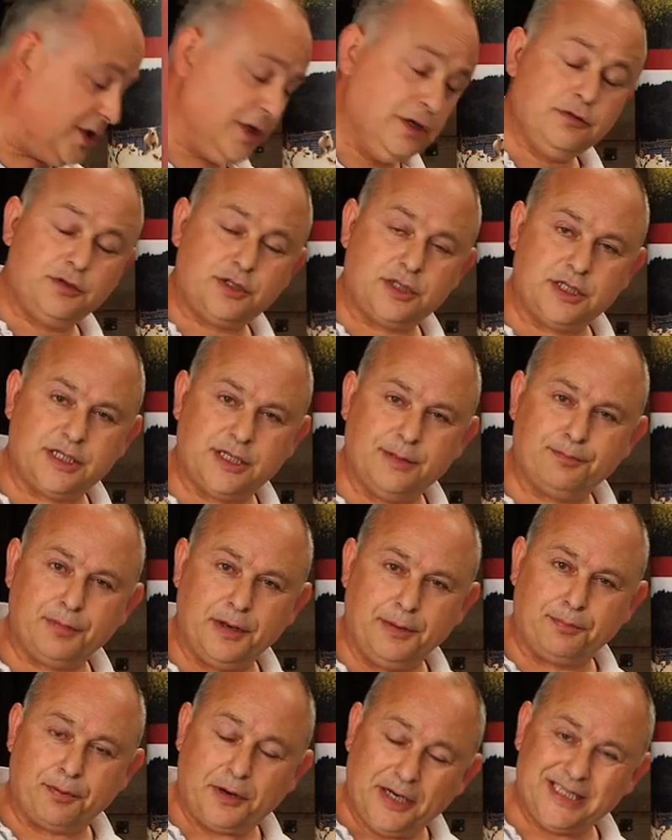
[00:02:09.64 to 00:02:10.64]
used to
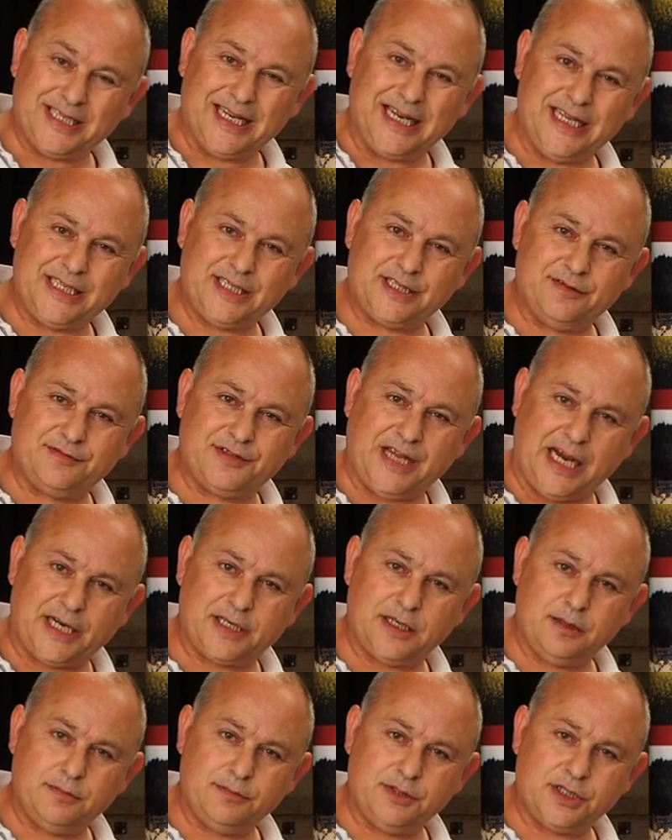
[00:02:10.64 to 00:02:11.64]
simply print a list of
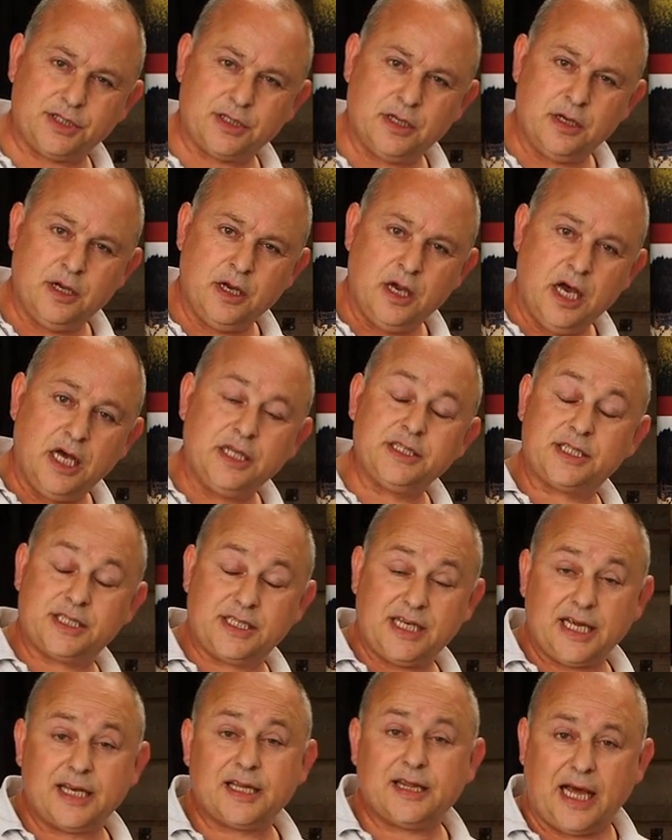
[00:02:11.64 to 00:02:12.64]
tag numbers and
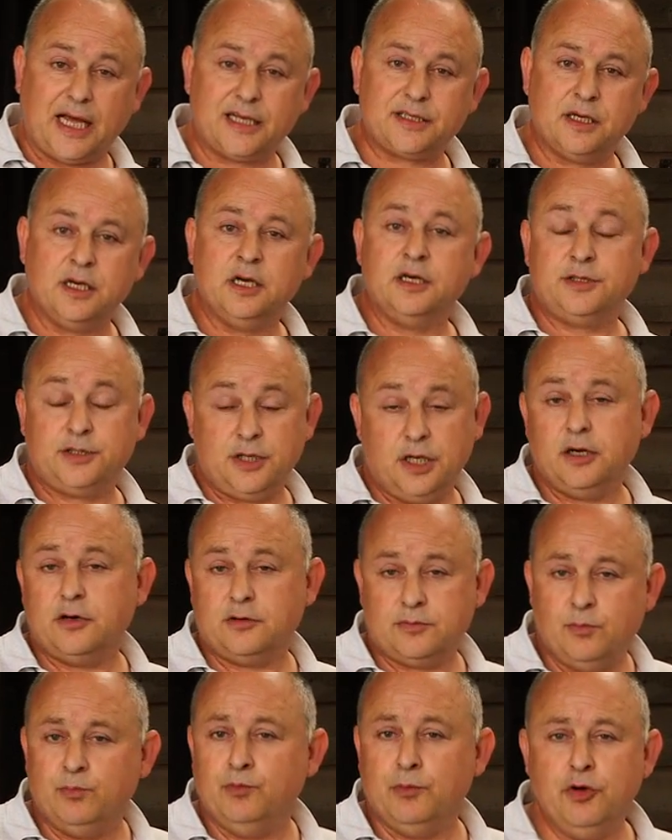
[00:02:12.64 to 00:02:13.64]
stick that to
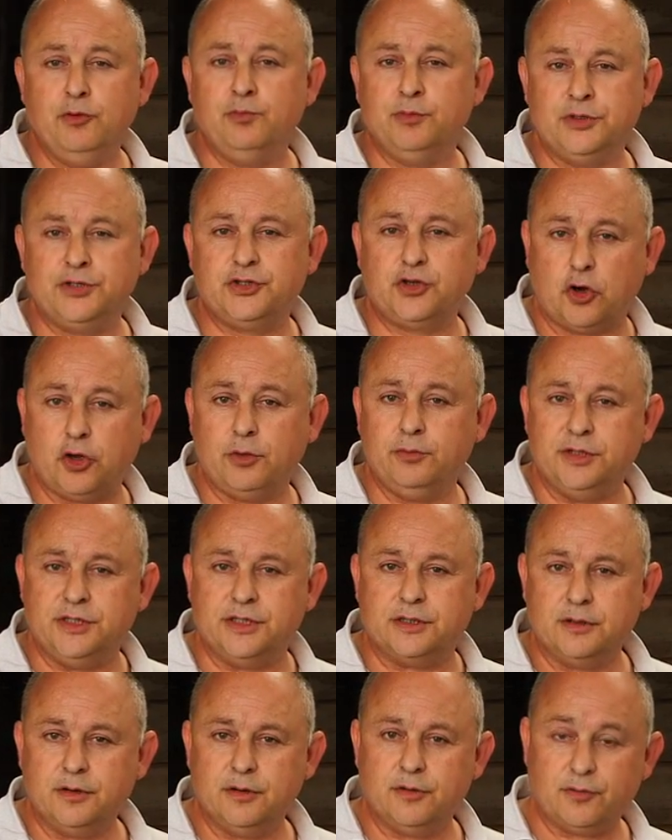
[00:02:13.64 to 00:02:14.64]
your movement
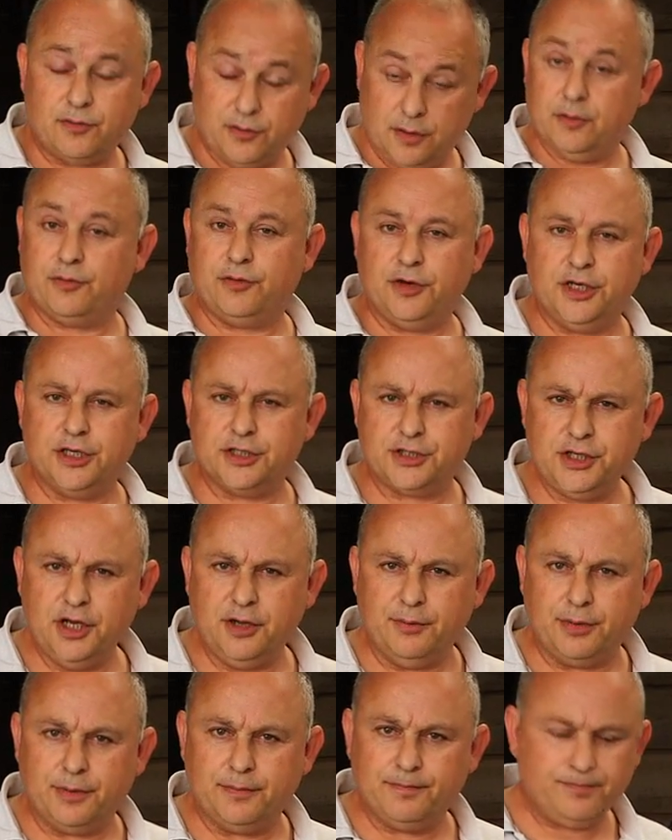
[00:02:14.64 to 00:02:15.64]
document for your
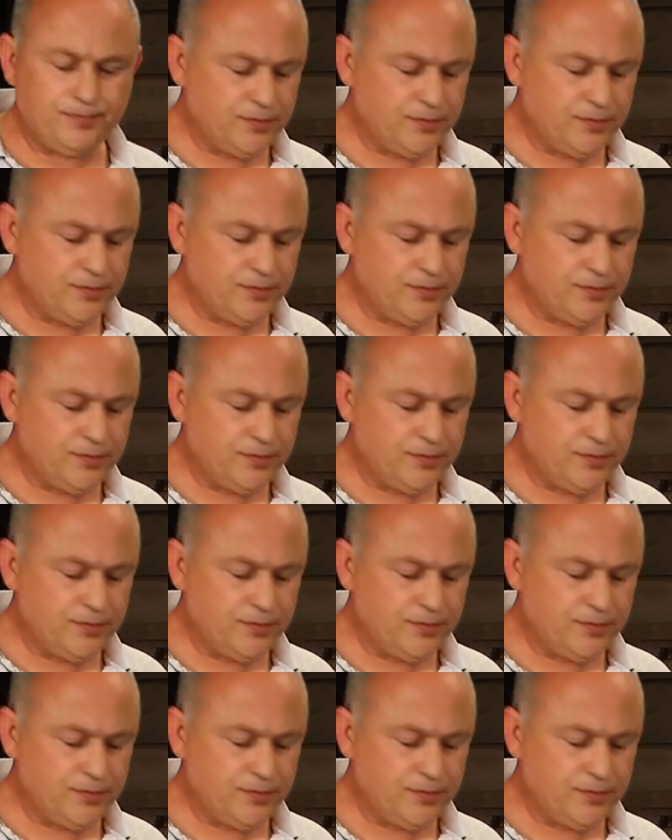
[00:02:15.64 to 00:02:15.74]
sheep.